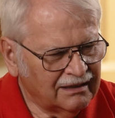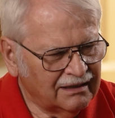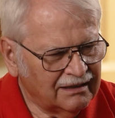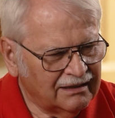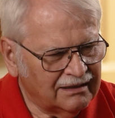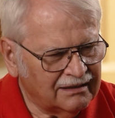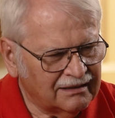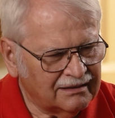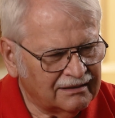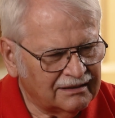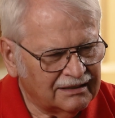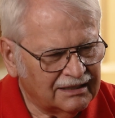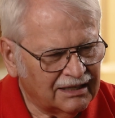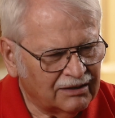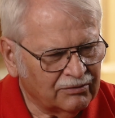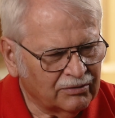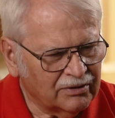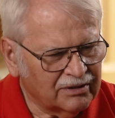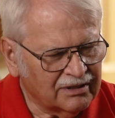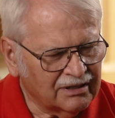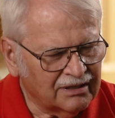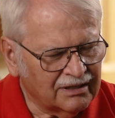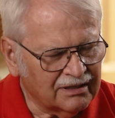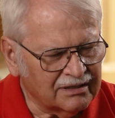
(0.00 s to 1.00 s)
you know, I
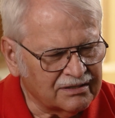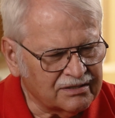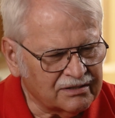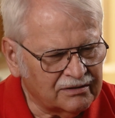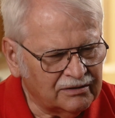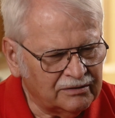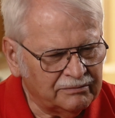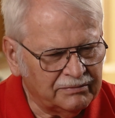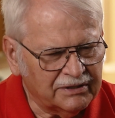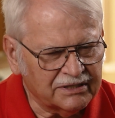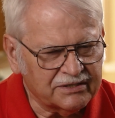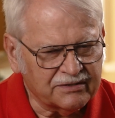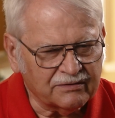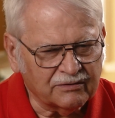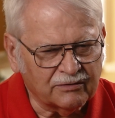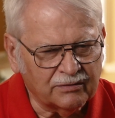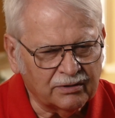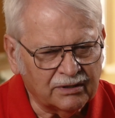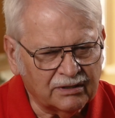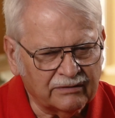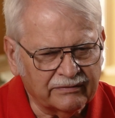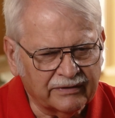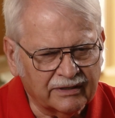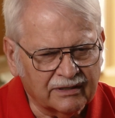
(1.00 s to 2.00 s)
rode on a school bus for
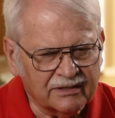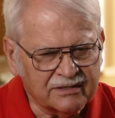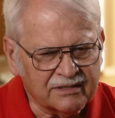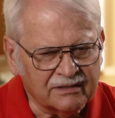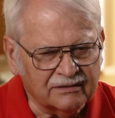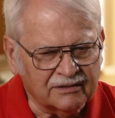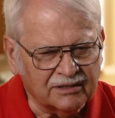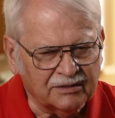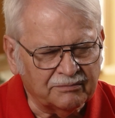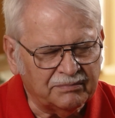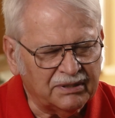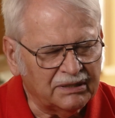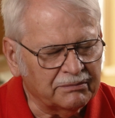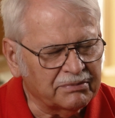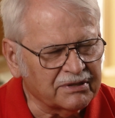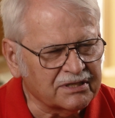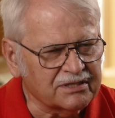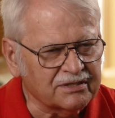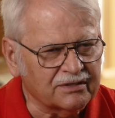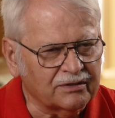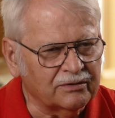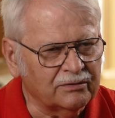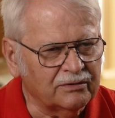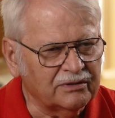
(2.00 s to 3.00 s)
12 years going to public
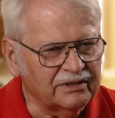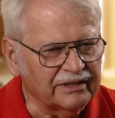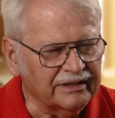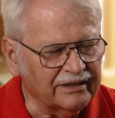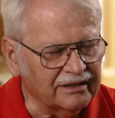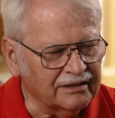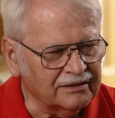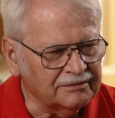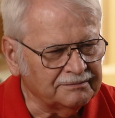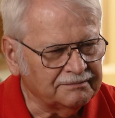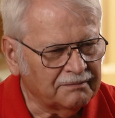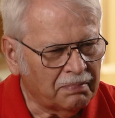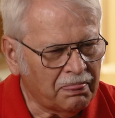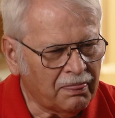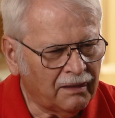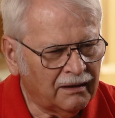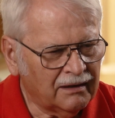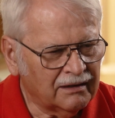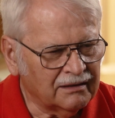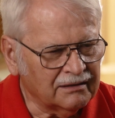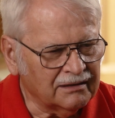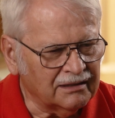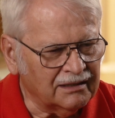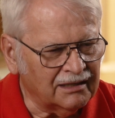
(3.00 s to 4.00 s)
school here.
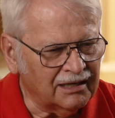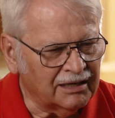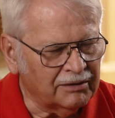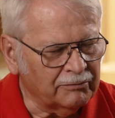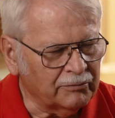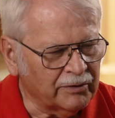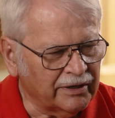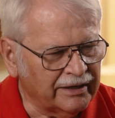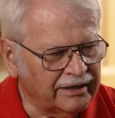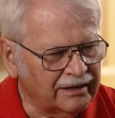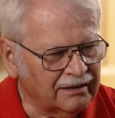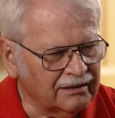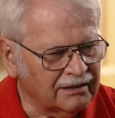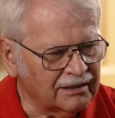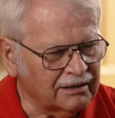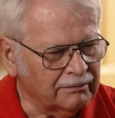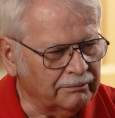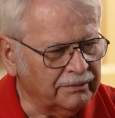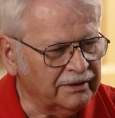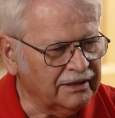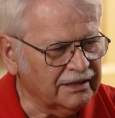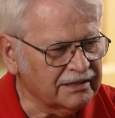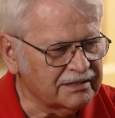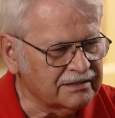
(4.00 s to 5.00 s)
Now I'm riding on a
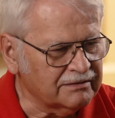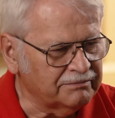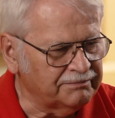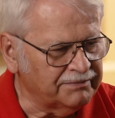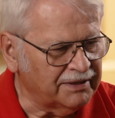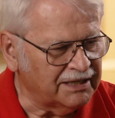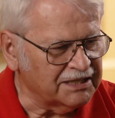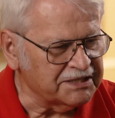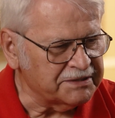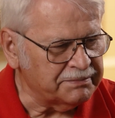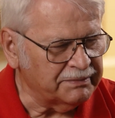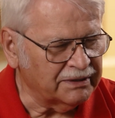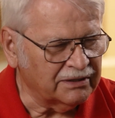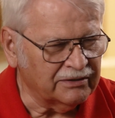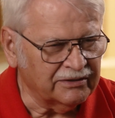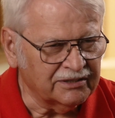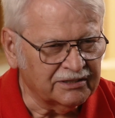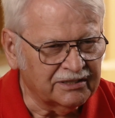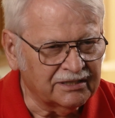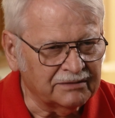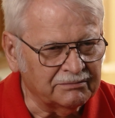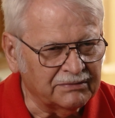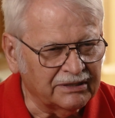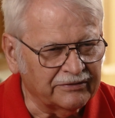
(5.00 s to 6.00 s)
bus, possibly
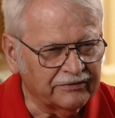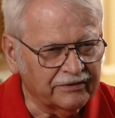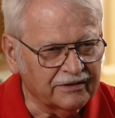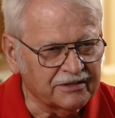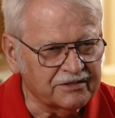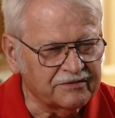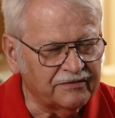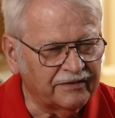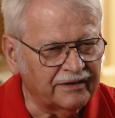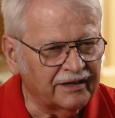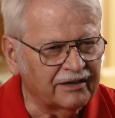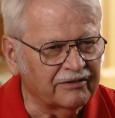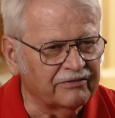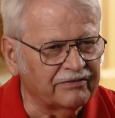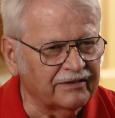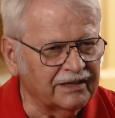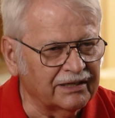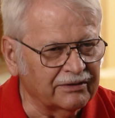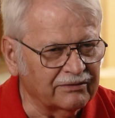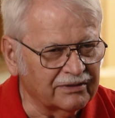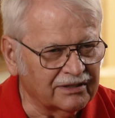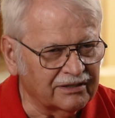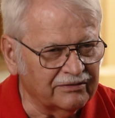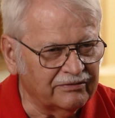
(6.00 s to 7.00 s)
going to my first
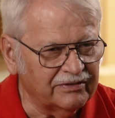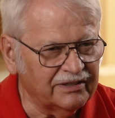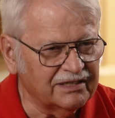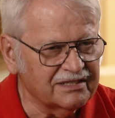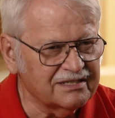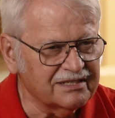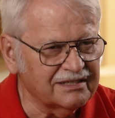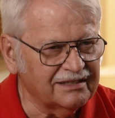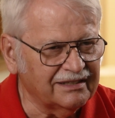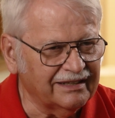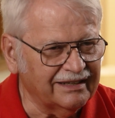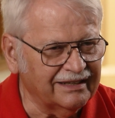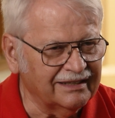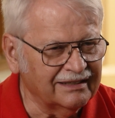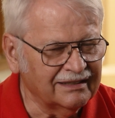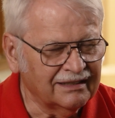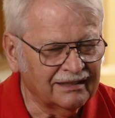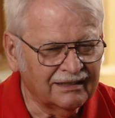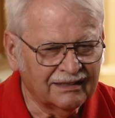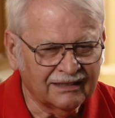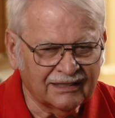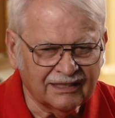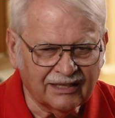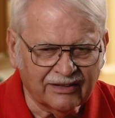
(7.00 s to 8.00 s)
firefight with a VC.
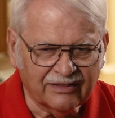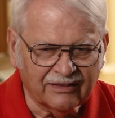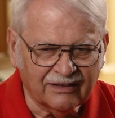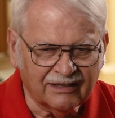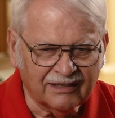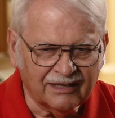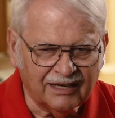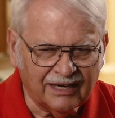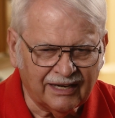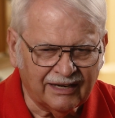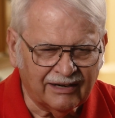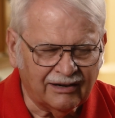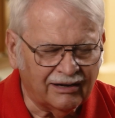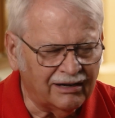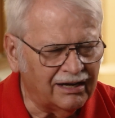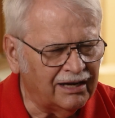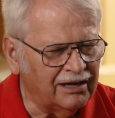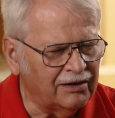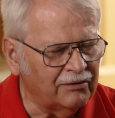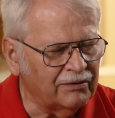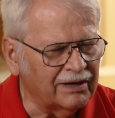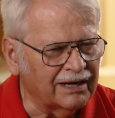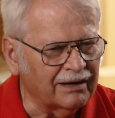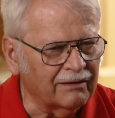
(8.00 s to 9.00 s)
I thought, how,
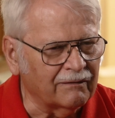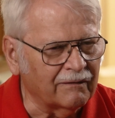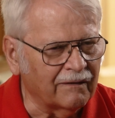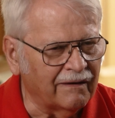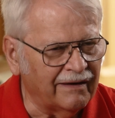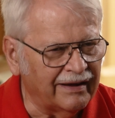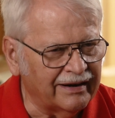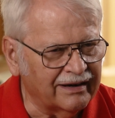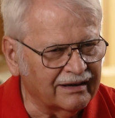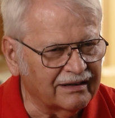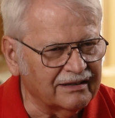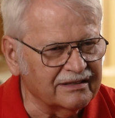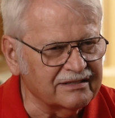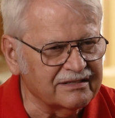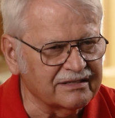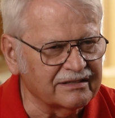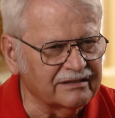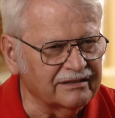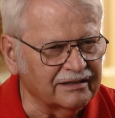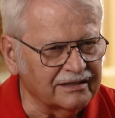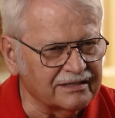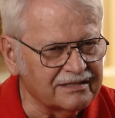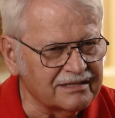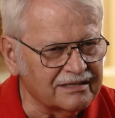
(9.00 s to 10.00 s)
how ironic is
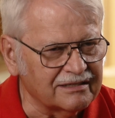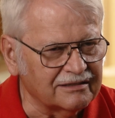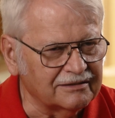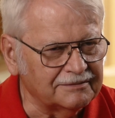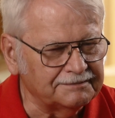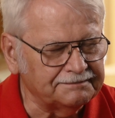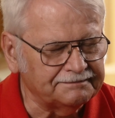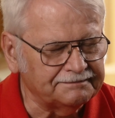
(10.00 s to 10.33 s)
this?